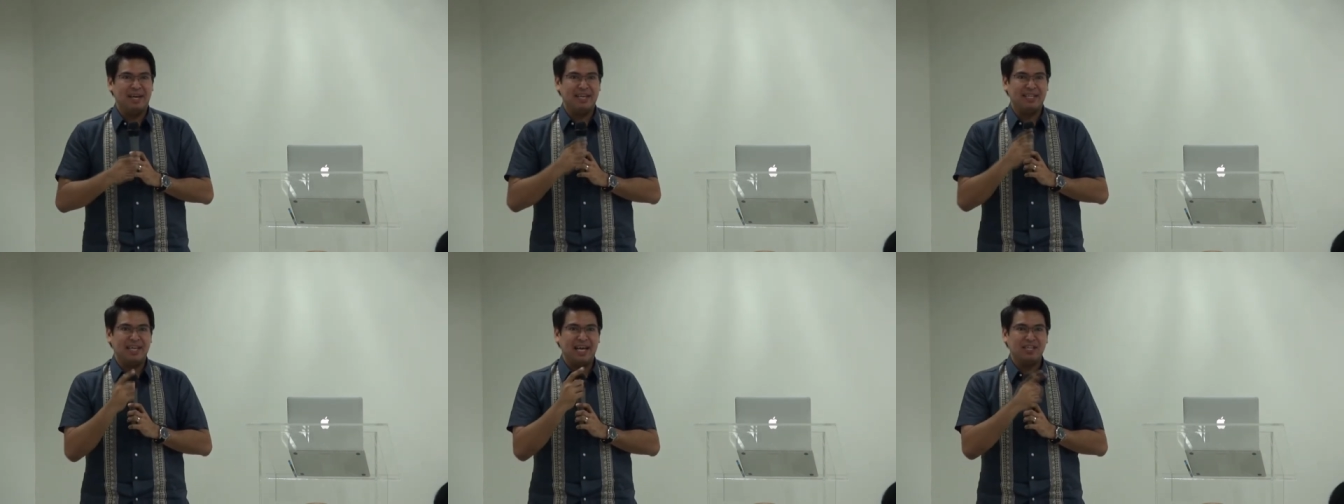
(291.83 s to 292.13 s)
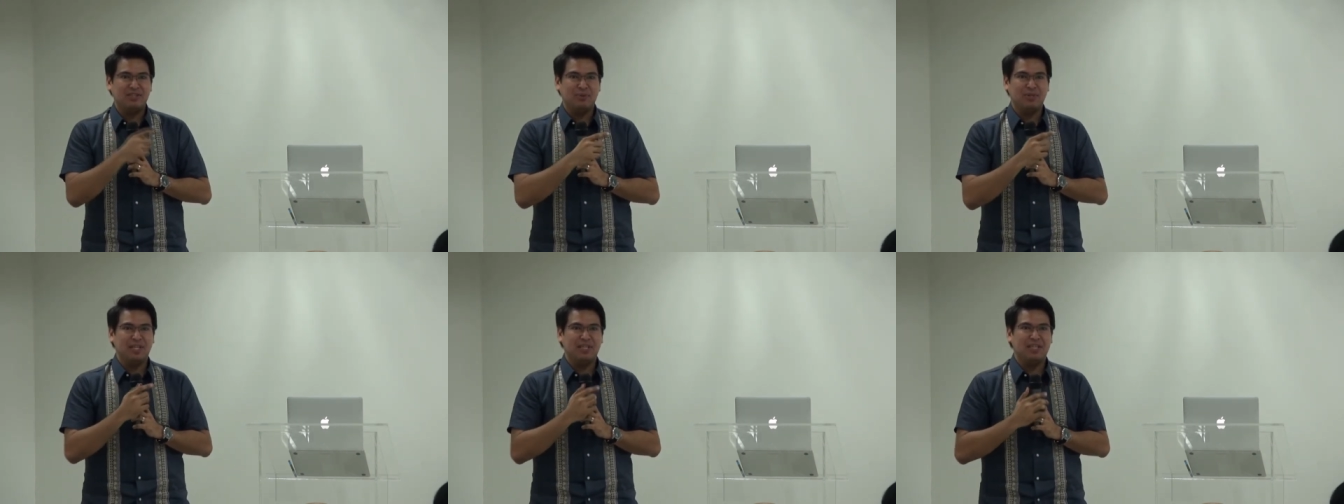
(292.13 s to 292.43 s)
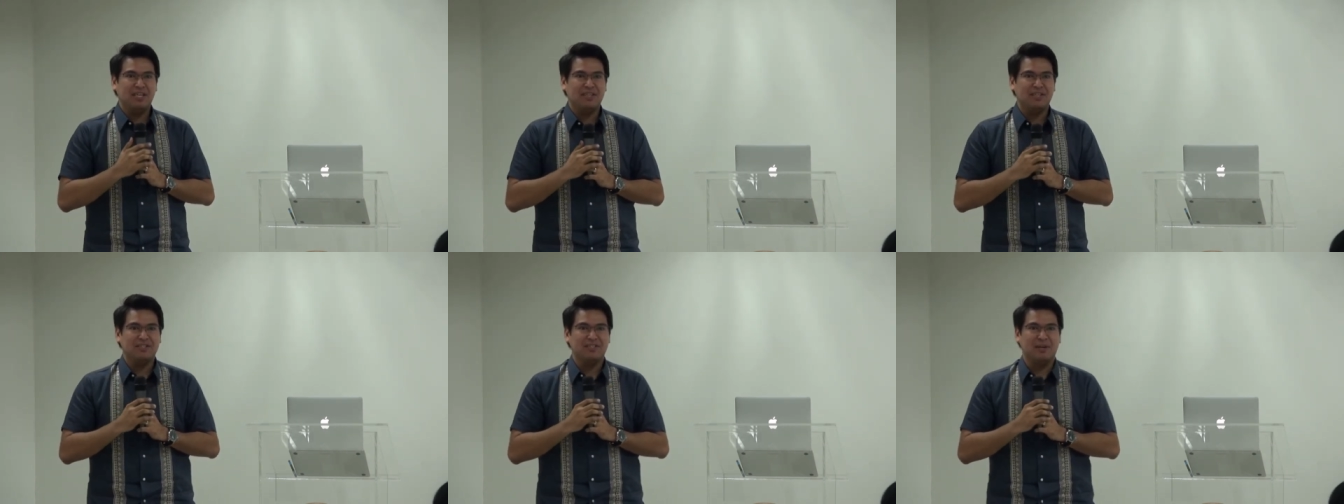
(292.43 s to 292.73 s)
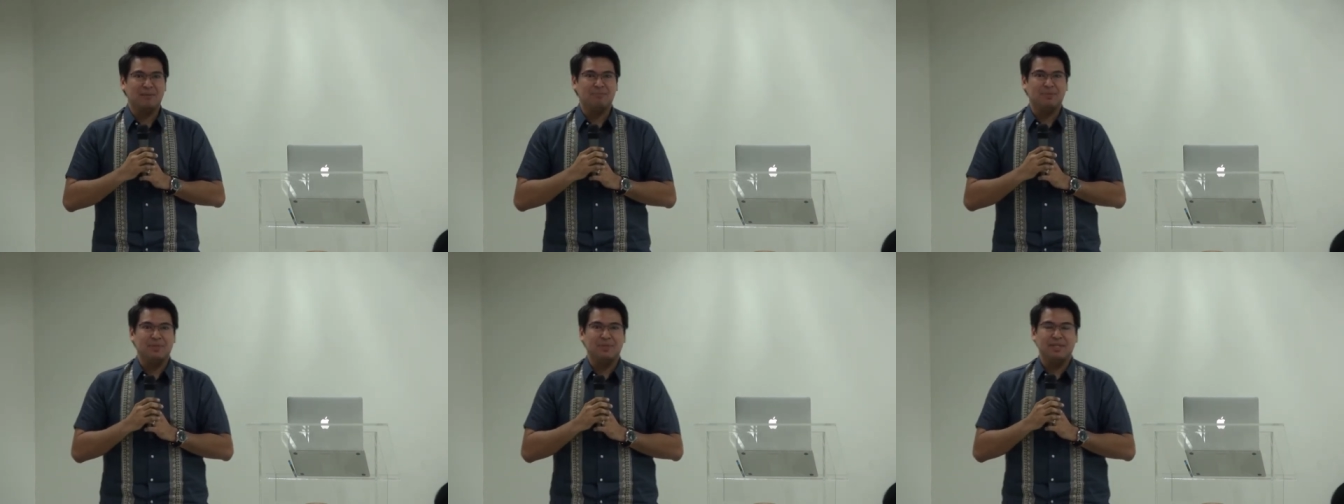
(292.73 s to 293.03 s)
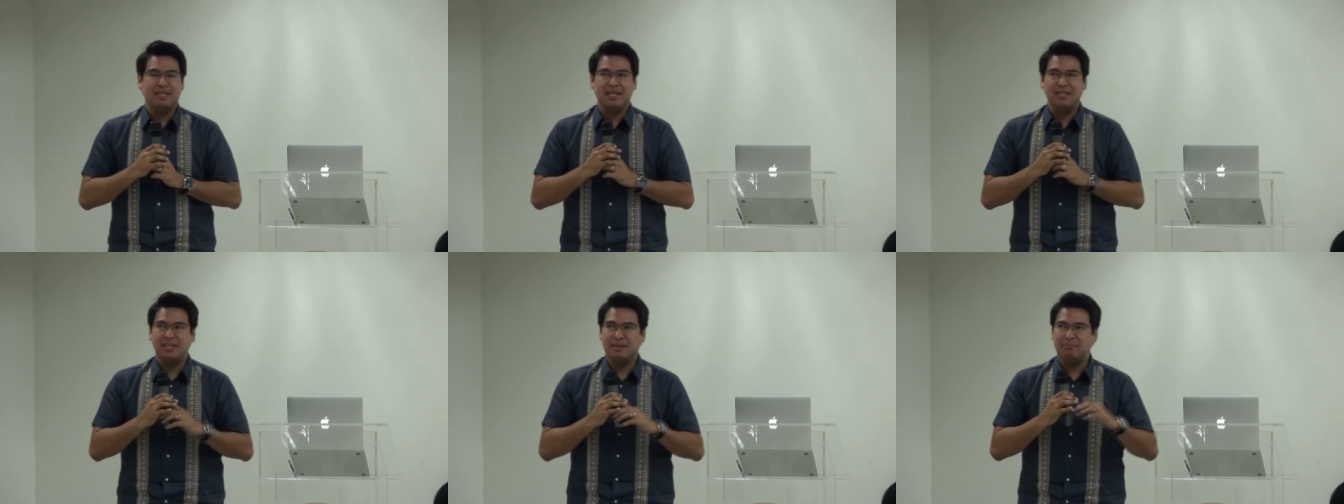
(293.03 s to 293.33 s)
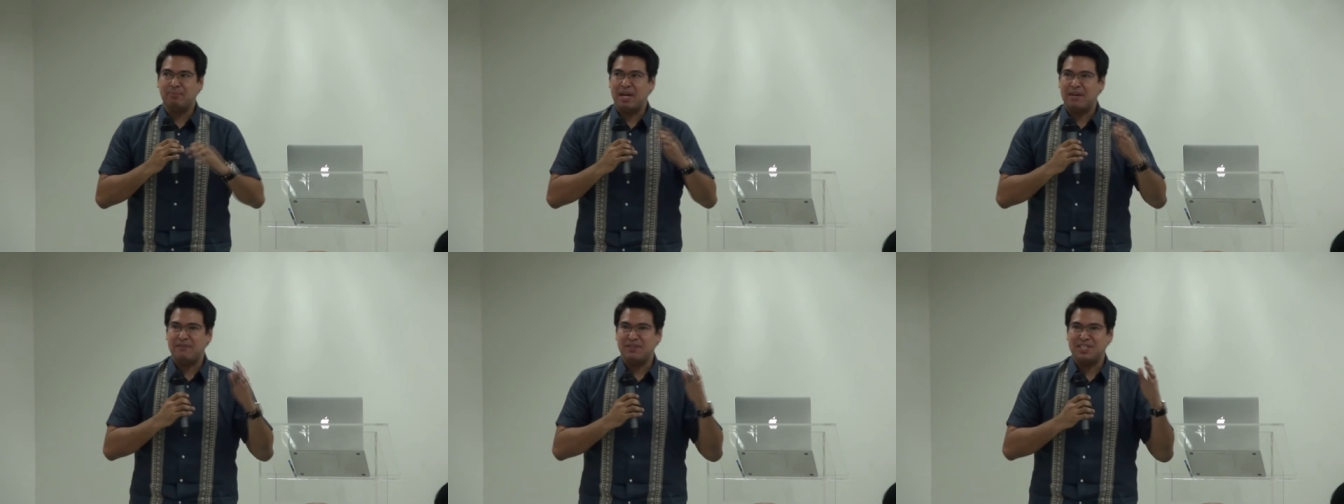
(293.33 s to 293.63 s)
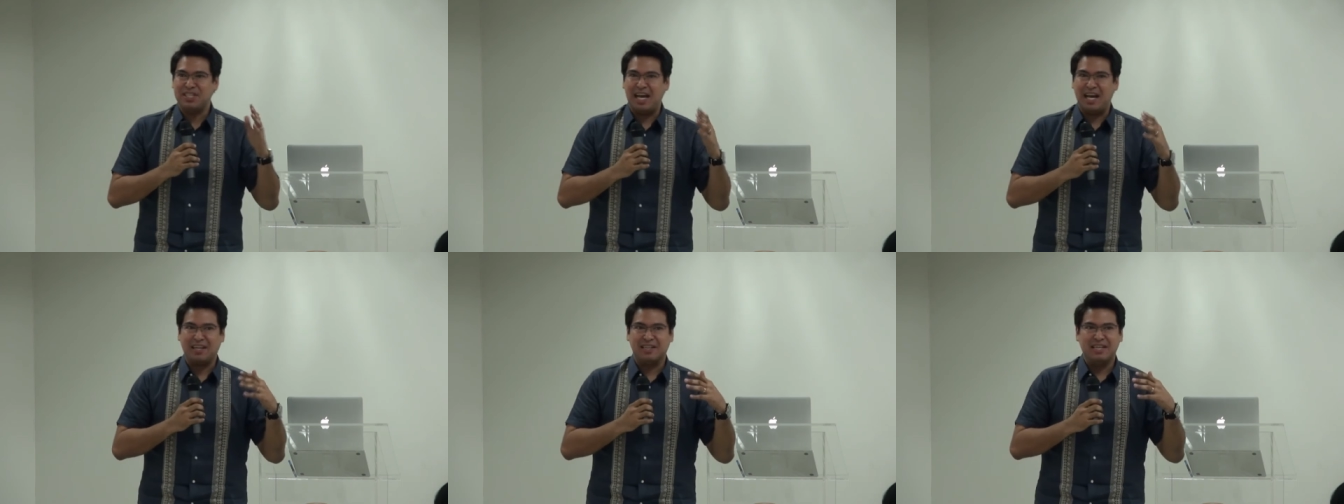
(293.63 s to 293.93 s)
And that's what the Data, Sub Data
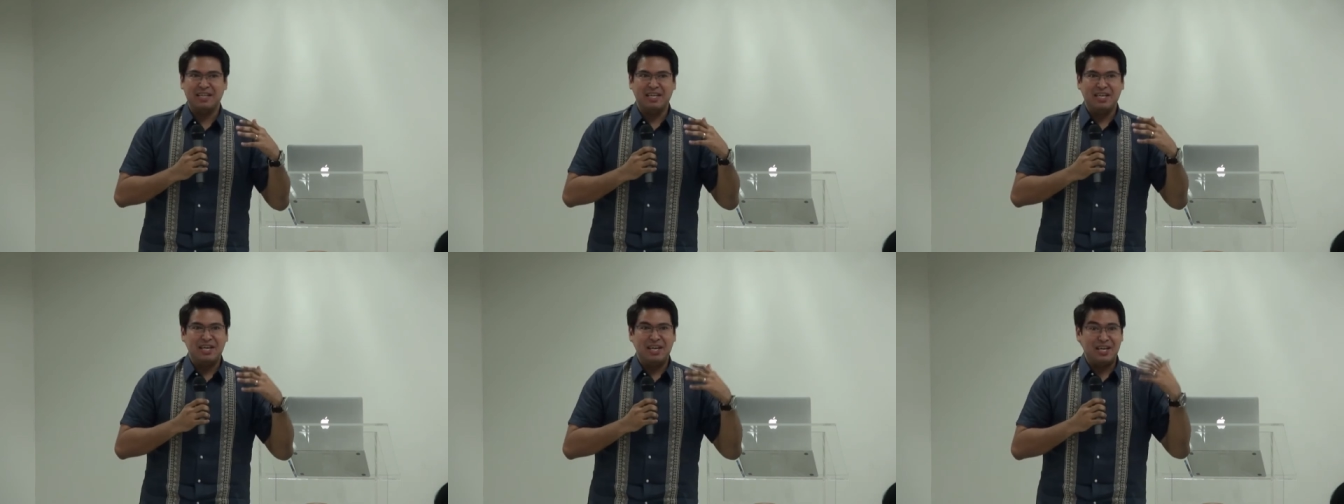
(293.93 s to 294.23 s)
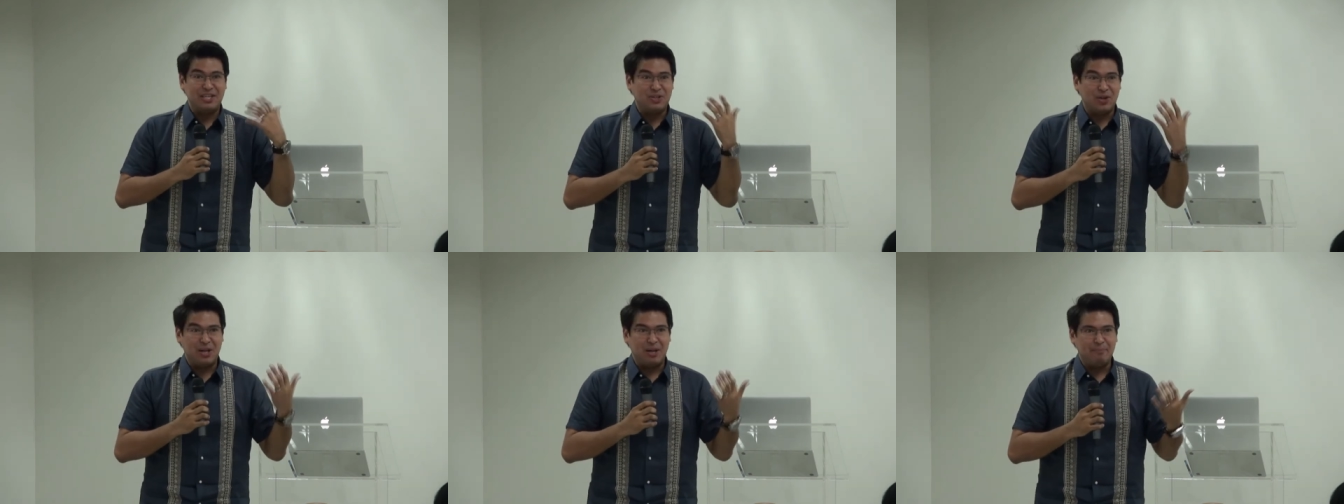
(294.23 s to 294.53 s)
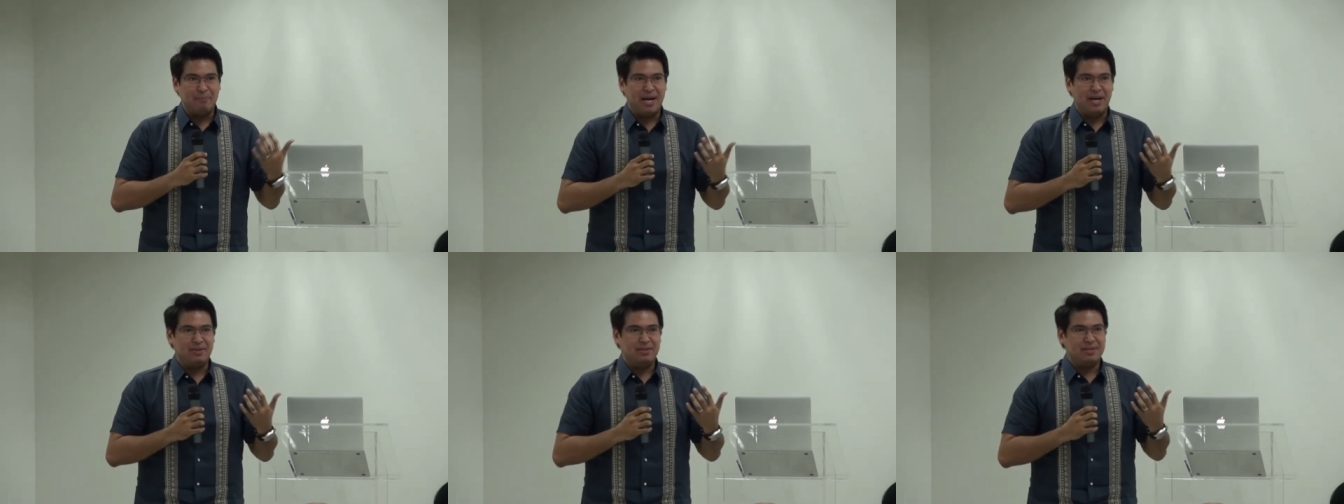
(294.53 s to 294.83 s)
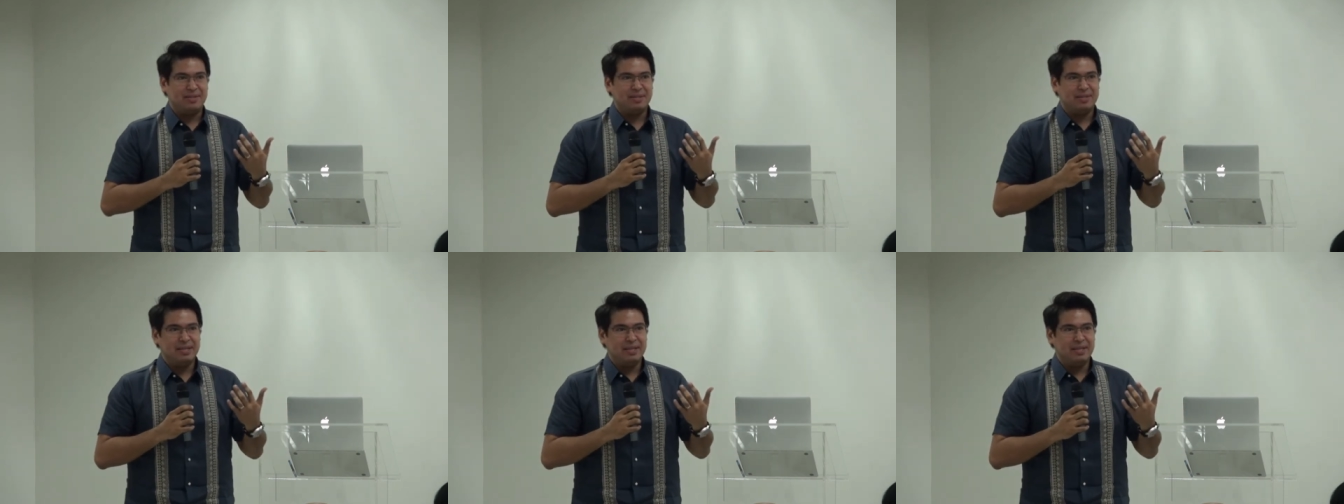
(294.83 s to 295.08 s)
Privacy Act is all about.